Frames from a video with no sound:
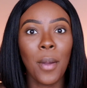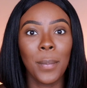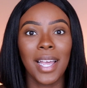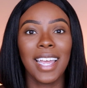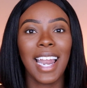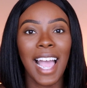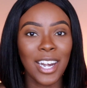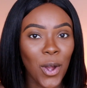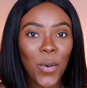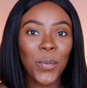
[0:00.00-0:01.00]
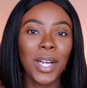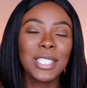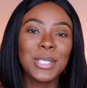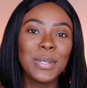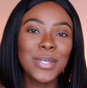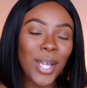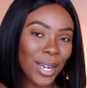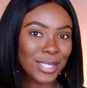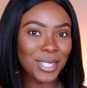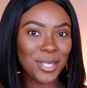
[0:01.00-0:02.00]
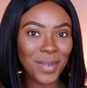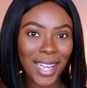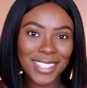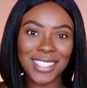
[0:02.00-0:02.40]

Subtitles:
but I don't want to talk too much,